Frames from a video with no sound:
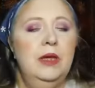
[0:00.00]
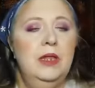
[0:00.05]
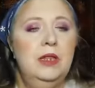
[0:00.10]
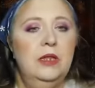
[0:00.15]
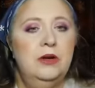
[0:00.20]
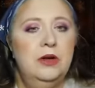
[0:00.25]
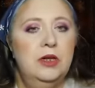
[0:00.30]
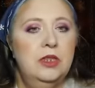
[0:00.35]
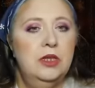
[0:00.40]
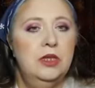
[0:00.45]
by
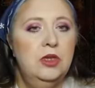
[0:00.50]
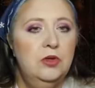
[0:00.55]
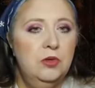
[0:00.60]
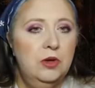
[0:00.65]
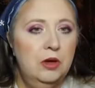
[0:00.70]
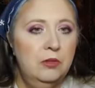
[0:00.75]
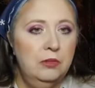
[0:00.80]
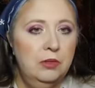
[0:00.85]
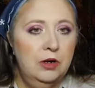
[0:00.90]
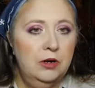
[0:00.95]
Larry the
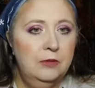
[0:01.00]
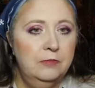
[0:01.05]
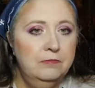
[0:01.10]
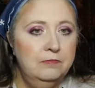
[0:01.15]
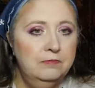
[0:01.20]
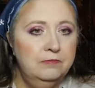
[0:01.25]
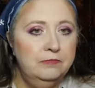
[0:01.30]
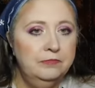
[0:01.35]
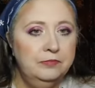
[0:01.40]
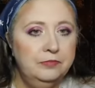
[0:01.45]
Cucumber.
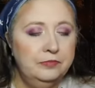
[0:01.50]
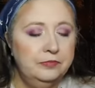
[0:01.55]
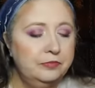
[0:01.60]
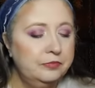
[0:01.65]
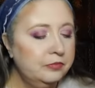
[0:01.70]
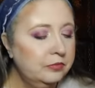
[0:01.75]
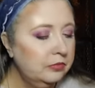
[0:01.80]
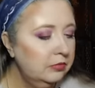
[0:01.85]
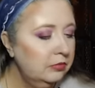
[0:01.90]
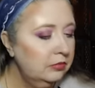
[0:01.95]

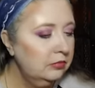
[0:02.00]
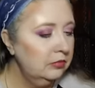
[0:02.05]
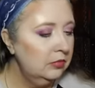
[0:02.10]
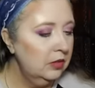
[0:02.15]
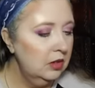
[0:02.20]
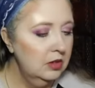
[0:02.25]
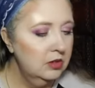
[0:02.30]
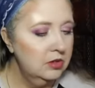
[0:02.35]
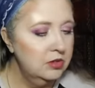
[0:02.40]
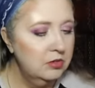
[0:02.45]

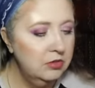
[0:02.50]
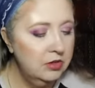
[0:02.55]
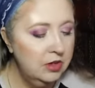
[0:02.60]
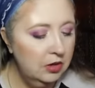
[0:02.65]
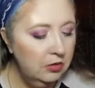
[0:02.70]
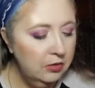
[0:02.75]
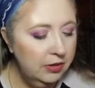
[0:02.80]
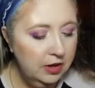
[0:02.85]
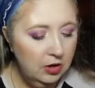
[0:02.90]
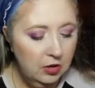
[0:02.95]
So
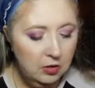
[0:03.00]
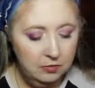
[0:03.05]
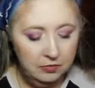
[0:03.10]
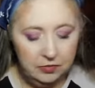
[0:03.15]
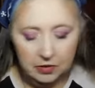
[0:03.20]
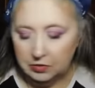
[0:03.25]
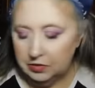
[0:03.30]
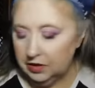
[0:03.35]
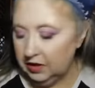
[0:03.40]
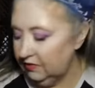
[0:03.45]
there we go.
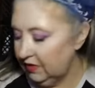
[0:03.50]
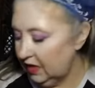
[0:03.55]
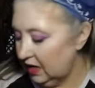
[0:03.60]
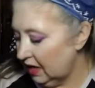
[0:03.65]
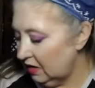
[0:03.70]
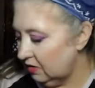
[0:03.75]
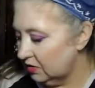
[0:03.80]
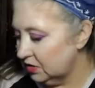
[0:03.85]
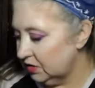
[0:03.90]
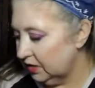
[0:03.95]
I'll leave that
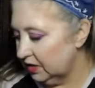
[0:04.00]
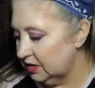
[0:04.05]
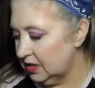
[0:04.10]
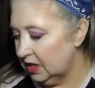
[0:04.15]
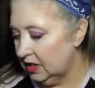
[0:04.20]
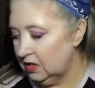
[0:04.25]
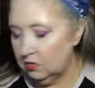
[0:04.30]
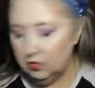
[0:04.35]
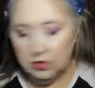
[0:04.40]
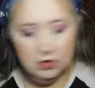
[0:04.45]
out so I can
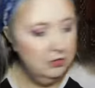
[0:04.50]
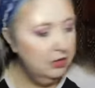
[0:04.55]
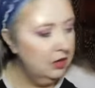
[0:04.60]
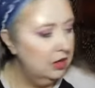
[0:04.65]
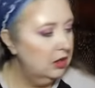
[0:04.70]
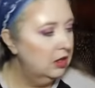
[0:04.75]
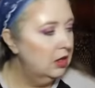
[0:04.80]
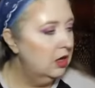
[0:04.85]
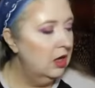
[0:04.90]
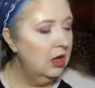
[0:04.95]
take it with
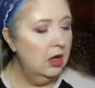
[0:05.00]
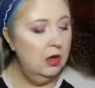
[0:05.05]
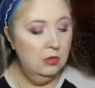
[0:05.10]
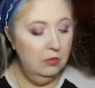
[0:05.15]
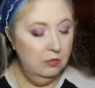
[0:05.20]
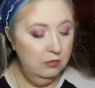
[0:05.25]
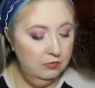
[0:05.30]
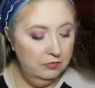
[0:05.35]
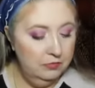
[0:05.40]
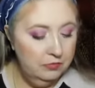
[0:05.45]
me.
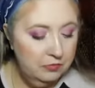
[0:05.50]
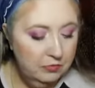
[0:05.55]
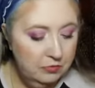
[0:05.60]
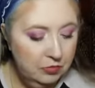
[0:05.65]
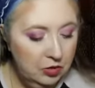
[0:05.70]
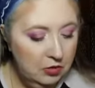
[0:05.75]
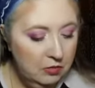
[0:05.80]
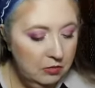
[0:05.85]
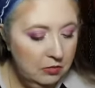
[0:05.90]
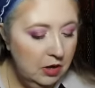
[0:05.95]

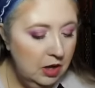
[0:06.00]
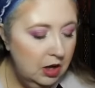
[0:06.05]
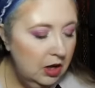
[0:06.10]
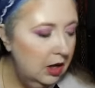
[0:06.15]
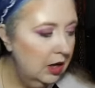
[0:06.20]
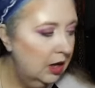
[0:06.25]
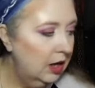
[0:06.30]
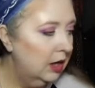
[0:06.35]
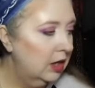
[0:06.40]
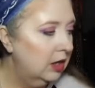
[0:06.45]
Put
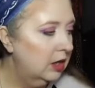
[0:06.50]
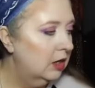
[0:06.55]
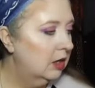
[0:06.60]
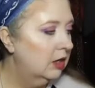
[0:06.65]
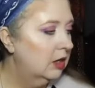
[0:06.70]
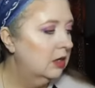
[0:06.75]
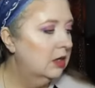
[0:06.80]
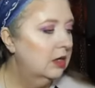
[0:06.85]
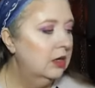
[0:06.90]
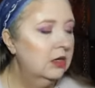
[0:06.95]
my
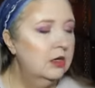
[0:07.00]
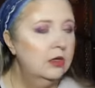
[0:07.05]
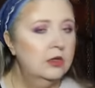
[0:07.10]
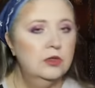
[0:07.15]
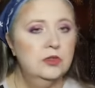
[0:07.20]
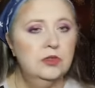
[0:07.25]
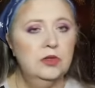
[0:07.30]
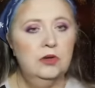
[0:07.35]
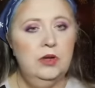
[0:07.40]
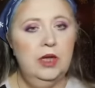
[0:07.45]

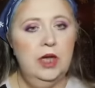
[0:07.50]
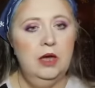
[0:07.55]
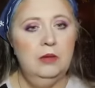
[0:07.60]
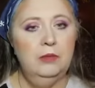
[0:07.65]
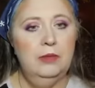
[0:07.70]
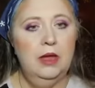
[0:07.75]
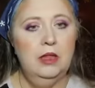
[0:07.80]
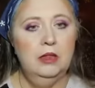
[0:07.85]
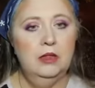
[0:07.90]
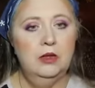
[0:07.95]

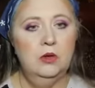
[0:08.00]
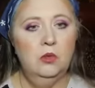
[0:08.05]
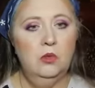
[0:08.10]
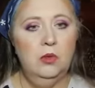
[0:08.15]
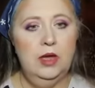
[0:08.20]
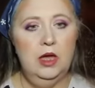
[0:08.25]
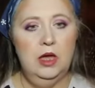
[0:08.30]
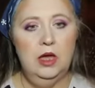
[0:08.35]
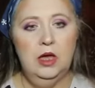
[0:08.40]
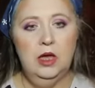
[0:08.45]
Zodiac palette
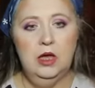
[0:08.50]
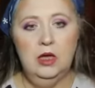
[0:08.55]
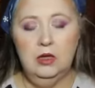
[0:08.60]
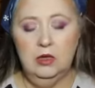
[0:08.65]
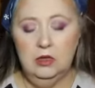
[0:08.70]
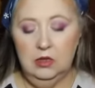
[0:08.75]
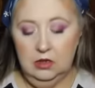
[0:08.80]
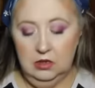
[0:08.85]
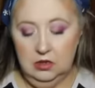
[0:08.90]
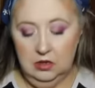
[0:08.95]
away.
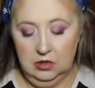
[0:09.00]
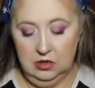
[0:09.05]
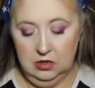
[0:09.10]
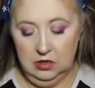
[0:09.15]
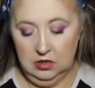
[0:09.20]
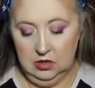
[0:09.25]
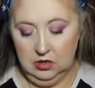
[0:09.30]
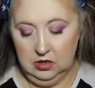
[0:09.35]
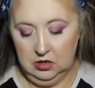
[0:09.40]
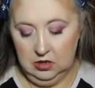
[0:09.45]

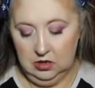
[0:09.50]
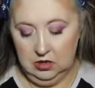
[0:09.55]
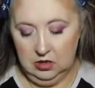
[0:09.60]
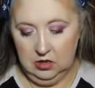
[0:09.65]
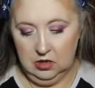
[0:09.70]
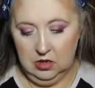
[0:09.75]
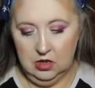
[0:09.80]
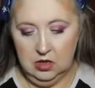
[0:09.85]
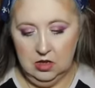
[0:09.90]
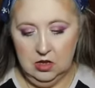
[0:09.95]

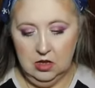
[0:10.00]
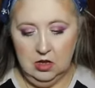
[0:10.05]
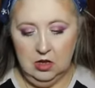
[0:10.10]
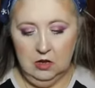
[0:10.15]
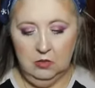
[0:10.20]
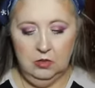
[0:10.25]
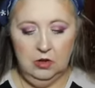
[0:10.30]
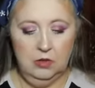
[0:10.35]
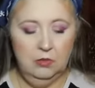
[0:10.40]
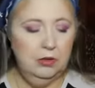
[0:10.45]

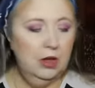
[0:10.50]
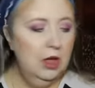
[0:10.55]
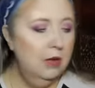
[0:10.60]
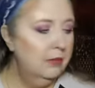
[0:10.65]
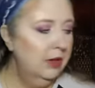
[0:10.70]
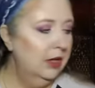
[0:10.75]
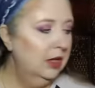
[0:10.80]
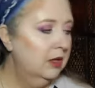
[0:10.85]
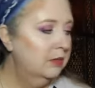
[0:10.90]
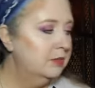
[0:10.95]
I'm gonna
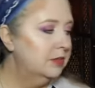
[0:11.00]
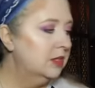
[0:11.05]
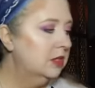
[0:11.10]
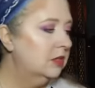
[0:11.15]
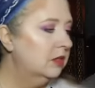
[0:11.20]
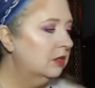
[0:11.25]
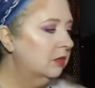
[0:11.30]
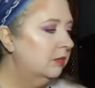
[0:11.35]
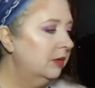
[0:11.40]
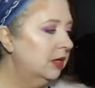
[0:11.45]
blot my lips a
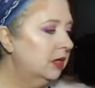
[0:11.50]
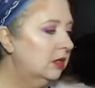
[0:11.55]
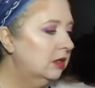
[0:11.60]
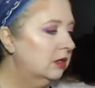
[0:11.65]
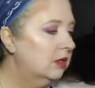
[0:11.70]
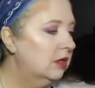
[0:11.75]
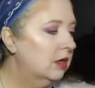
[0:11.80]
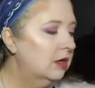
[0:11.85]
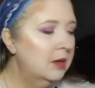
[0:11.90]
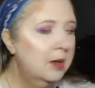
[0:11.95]
little
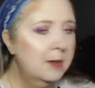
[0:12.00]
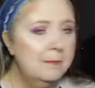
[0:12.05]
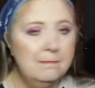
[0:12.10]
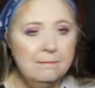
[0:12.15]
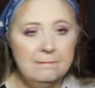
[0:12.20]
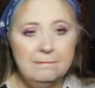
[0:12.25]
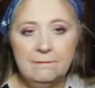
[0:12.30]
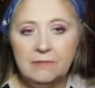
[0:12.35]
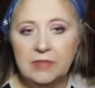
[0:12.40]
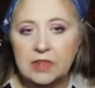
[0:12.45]
bit.
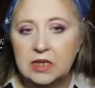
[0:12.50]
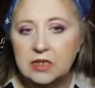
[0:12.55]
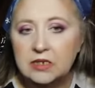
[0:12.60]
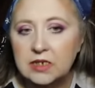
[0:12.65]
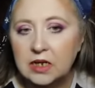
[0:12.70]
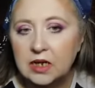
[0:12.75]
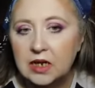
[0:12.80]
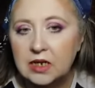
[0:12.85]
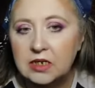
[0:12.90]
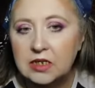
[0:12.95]

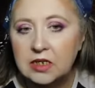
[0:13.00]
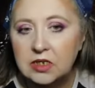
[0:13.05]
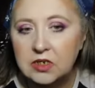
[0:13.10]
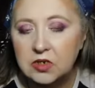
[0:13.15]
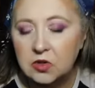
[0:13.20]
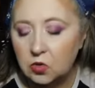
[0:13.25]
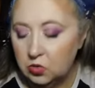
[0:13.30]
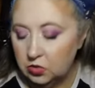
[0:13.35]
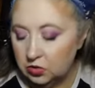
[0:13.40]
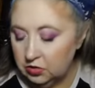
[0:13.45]
So I got in this
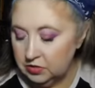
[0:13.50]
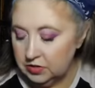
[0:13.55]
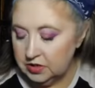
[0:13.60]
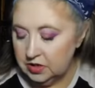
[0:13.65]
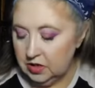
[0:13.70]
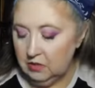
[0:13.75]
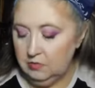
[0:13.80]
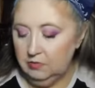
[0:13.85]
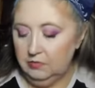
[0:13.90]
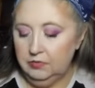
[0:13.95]
corner
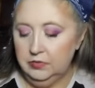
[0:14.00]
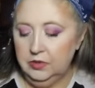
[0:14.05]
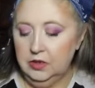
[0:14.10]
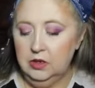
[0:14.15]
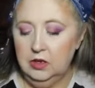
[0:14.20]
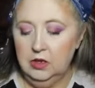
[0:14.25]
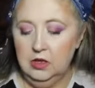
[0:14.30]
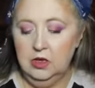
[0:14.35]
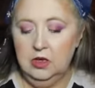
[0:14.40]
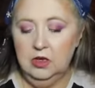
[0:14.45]
some.
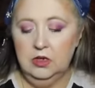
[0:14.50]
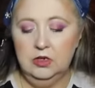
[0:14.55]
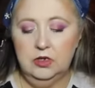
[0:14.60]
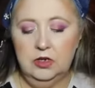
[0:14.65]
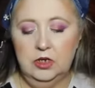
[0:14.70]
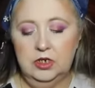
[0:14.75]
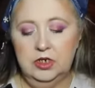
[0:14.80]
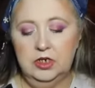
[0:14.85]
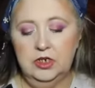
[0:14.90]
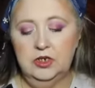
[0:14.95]

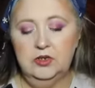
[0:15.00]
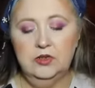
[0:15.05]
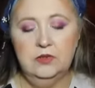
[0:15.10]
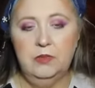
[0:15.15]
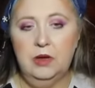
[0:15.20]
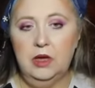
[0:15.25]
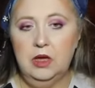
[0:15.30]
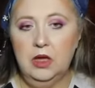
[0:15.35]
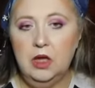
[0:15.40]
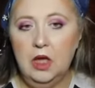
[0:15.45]
So I just use
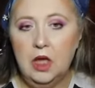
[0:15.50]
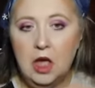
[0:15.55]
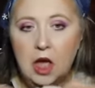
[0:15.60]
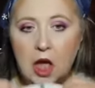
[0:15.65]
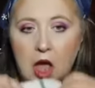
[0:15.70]
my